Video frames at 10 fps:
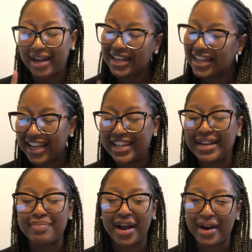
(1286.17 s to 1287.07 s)
I need to get
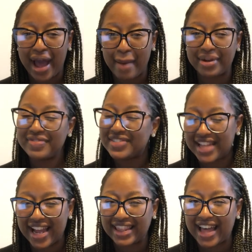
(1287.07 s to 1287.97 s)
in a better habit of
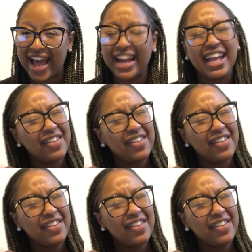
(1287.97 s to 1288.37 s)
saying that,